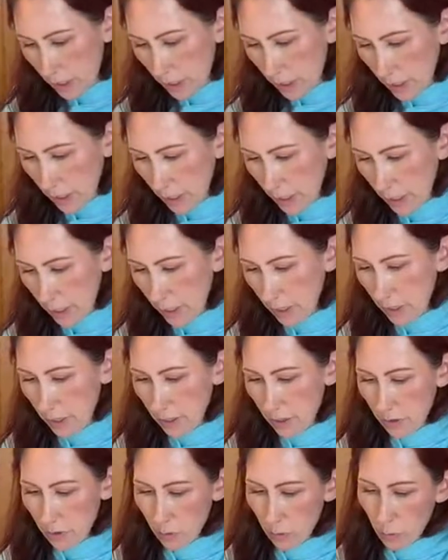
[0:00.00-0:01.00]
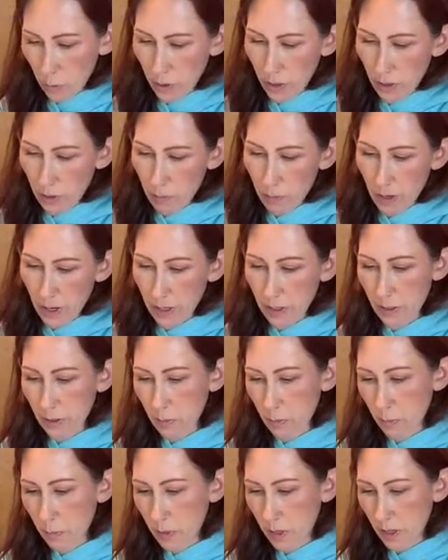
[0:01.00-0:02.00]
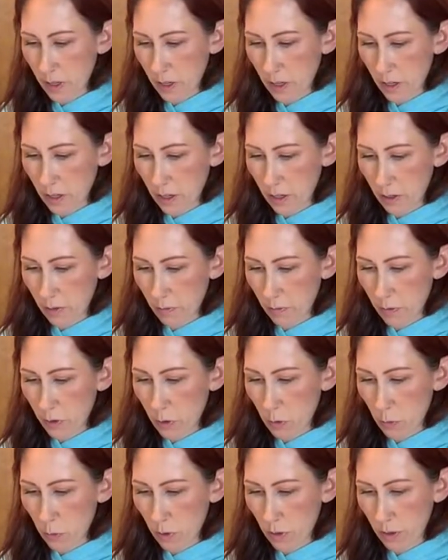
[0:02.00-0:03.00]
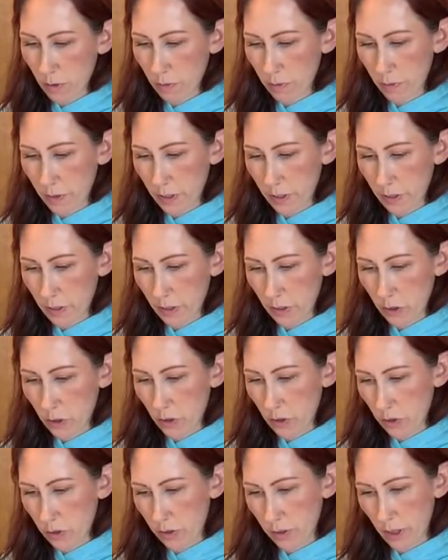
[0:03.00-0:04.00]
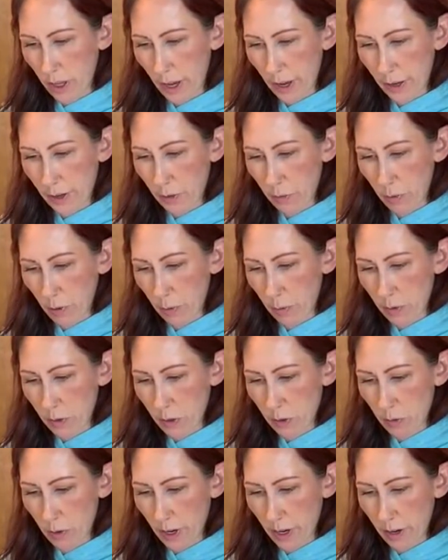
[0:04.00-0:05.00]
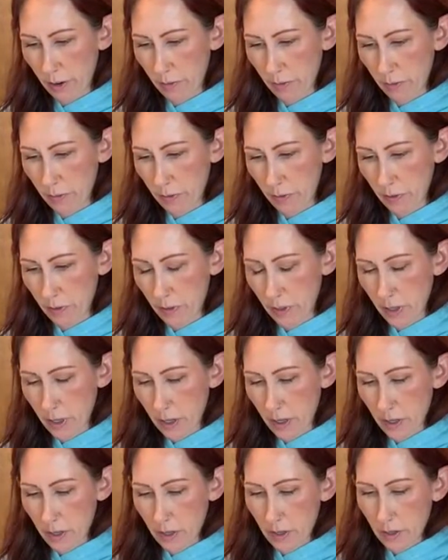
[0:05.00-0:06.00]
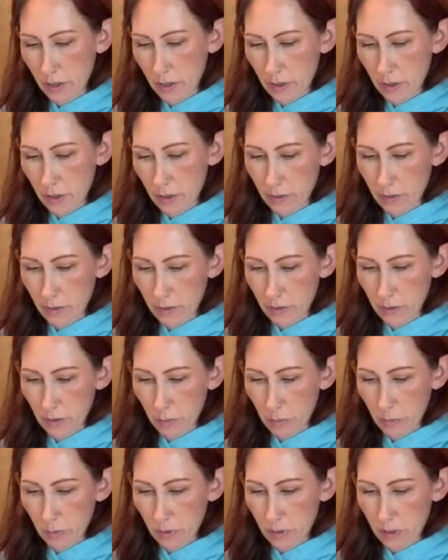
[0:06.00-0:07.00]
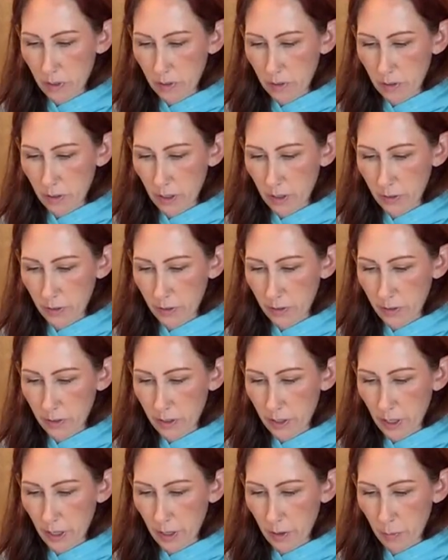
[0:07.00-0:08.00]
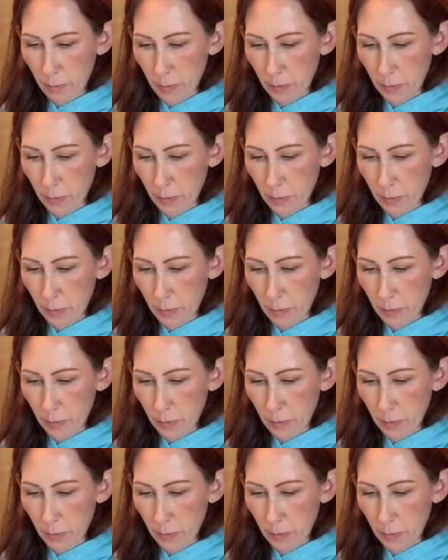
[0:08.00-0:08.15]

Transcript: And where might it be? If you were a vintage slide, where would you have some discolored tape?